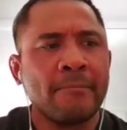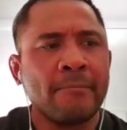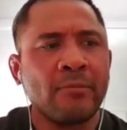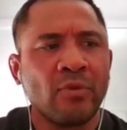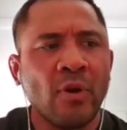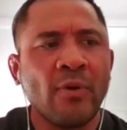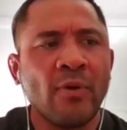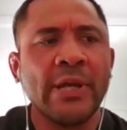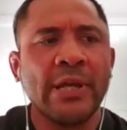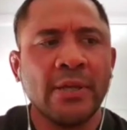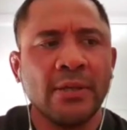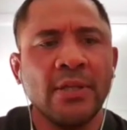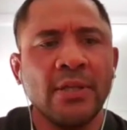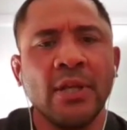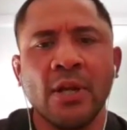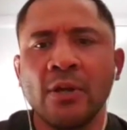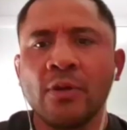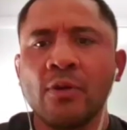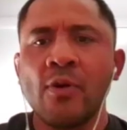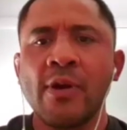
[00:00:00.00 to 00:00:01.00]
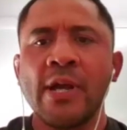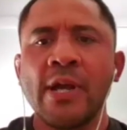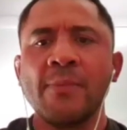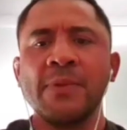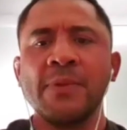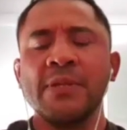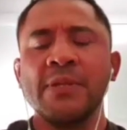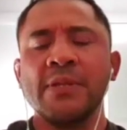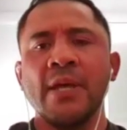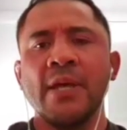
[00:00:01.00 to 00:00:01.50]
growing
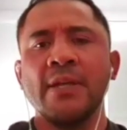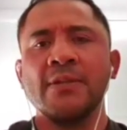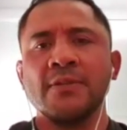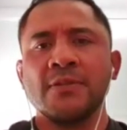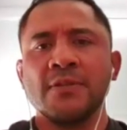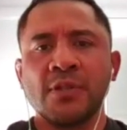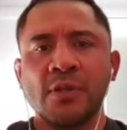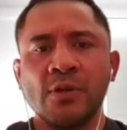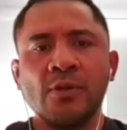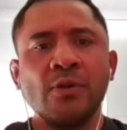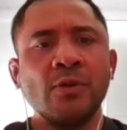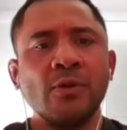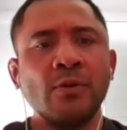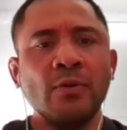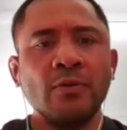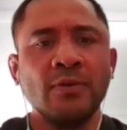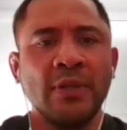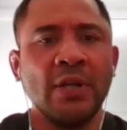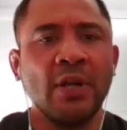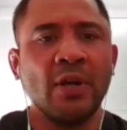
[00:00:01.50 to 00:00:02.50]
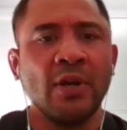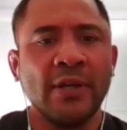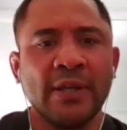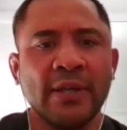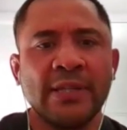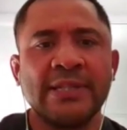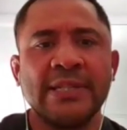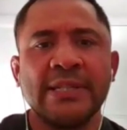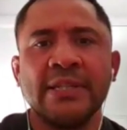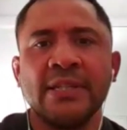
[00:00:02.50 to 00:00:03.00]
up in school, I
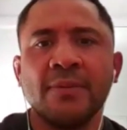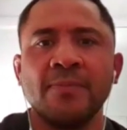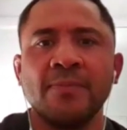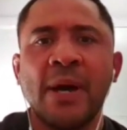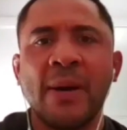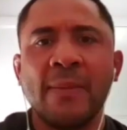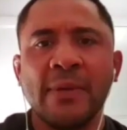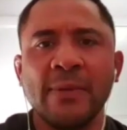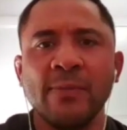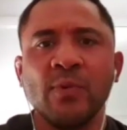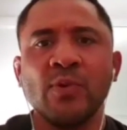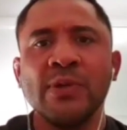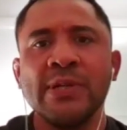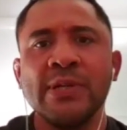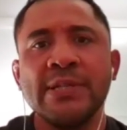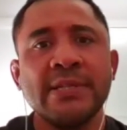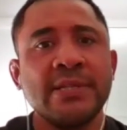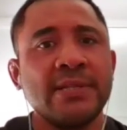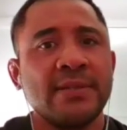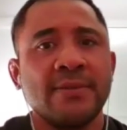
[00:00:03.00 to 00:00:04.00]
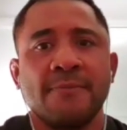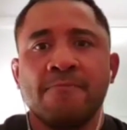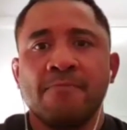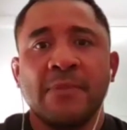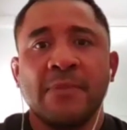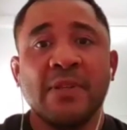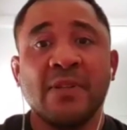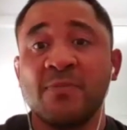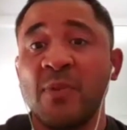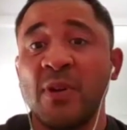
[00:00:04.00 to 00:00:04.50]
attended Palmy Boys.
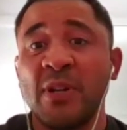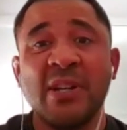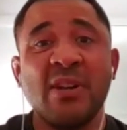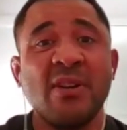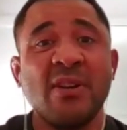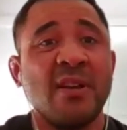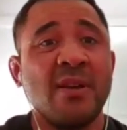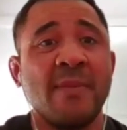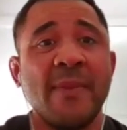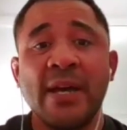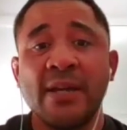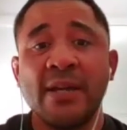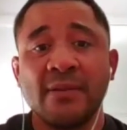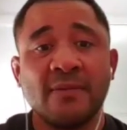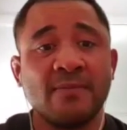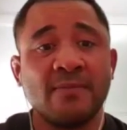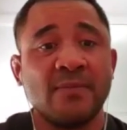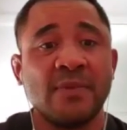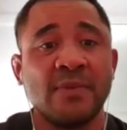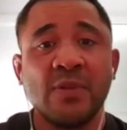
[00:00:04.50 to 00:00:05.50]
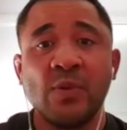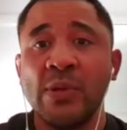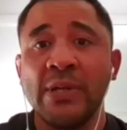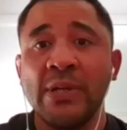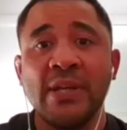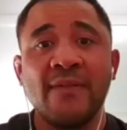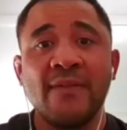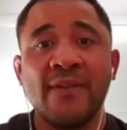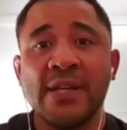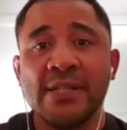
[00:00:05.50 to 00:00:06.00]
There's probably only about
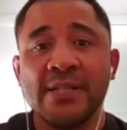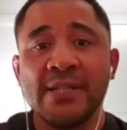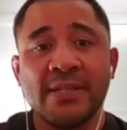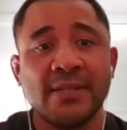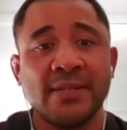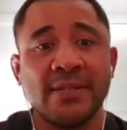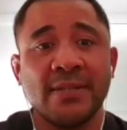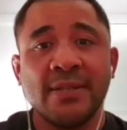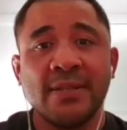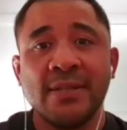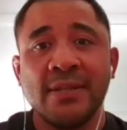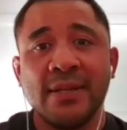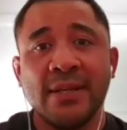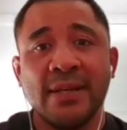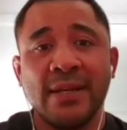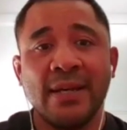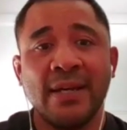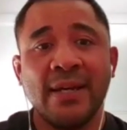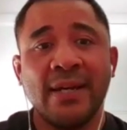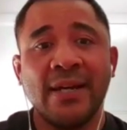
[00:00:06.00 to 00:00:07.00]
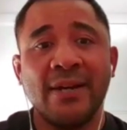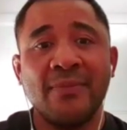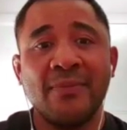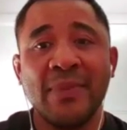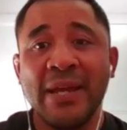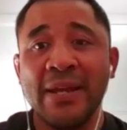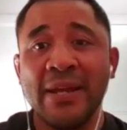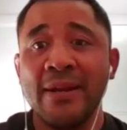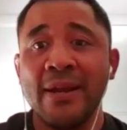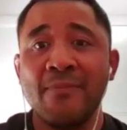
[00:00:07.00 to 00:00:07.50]
20 of us,
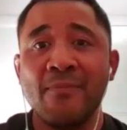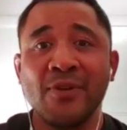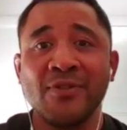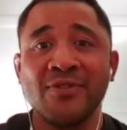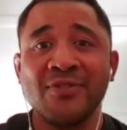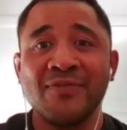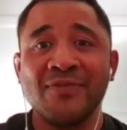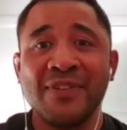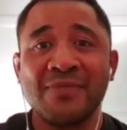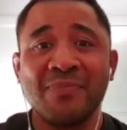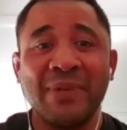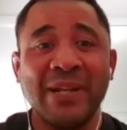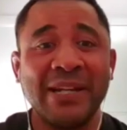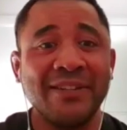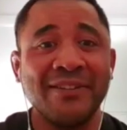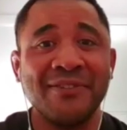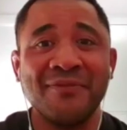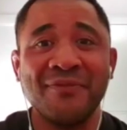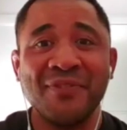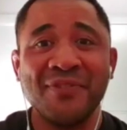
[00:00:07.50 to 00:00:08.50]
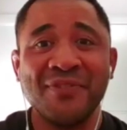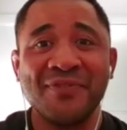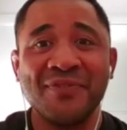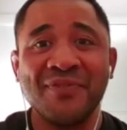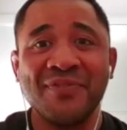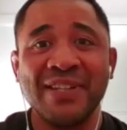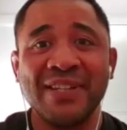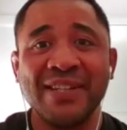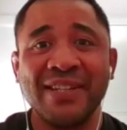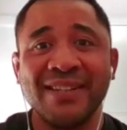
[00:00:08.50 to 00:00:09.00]
and most of us played in the first
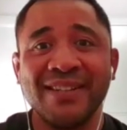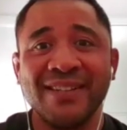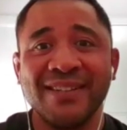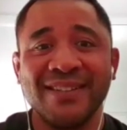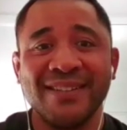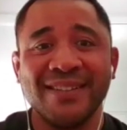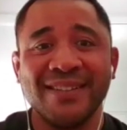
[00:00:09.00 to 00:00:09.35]
15.